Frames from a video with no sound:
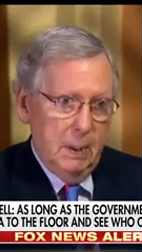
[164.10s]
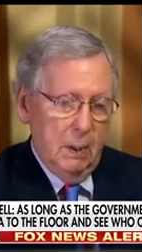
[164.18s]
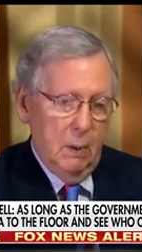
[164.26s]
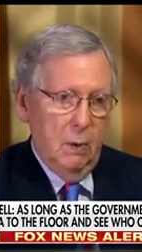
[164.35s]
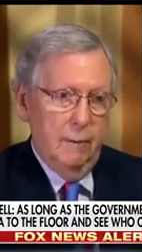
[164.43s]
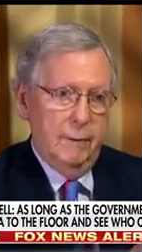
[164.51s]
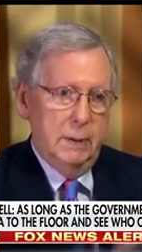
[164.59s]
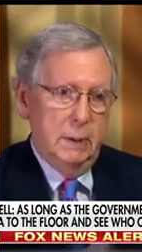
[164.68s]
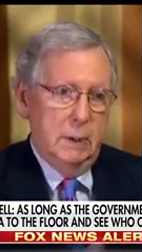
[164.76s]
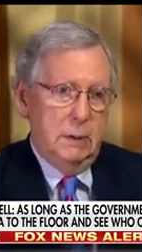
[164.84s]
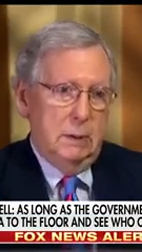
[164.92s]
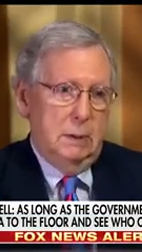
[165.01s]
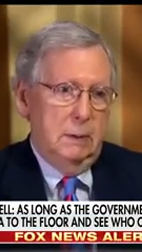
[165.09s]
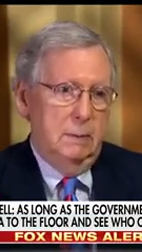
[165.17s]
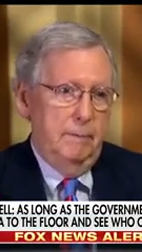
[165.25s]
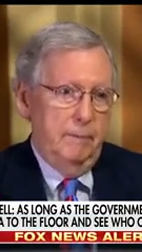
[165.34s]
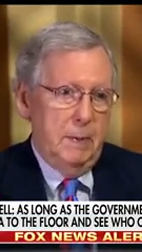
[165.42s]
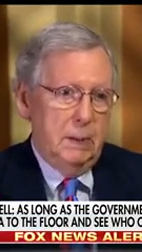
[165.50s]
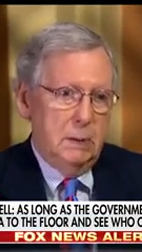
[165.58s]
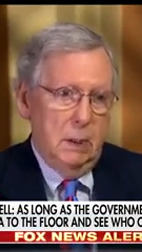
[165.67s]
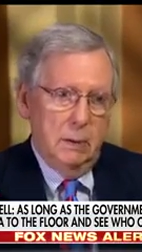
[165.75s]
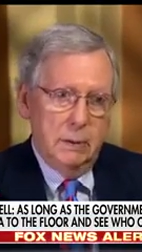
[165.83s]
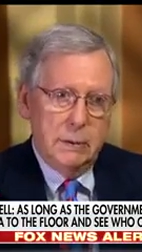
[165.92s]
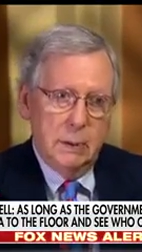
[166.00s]
Or if it doesn't, as
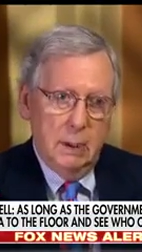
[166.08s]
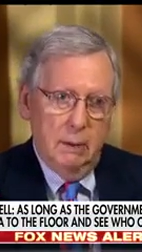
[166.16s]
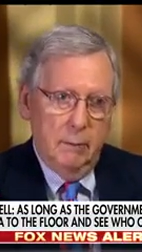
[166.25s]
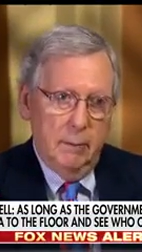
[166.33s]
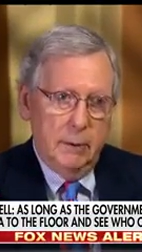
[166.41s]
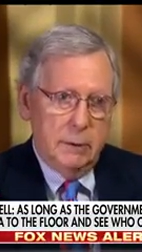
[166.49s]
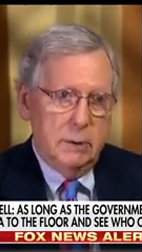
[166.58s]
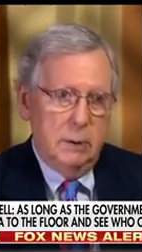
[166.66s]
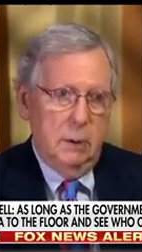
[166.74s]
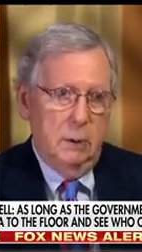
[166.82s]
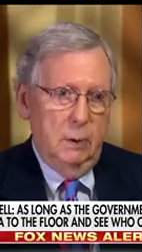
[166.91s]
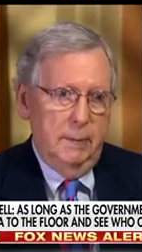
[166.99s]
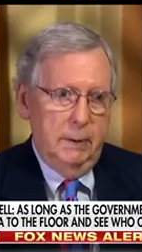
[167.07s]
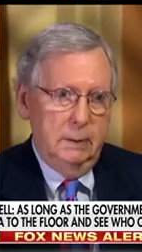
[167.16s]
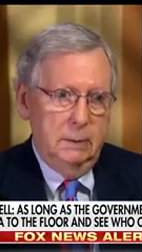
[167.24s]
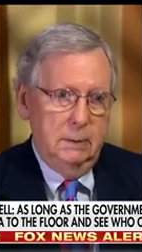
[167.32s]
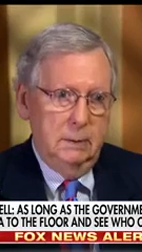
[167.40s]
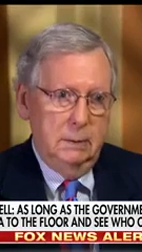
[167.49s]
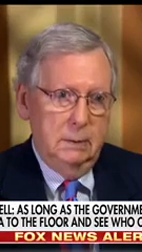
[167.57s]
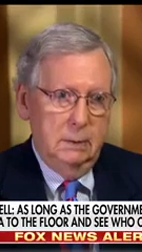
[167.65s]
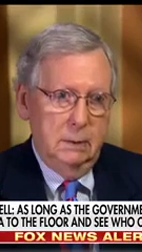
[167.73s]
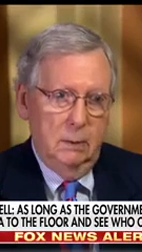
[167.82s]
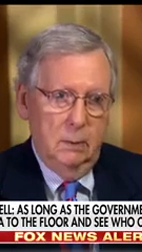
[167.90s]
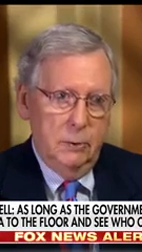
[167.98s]
long as the government is still open,
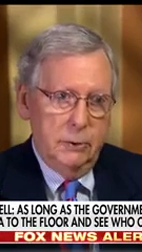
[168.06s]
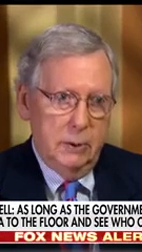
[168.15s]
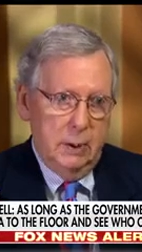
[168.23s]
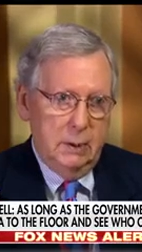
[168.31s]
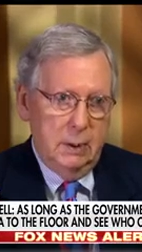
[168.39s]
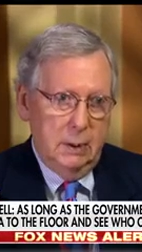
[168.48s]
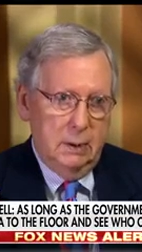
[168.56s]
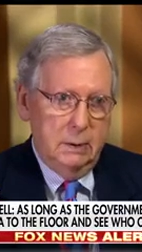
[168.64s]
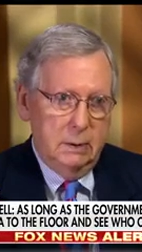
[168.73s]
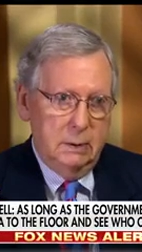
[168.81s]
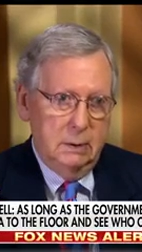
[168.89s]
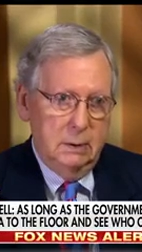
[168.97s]
no more shutdowns.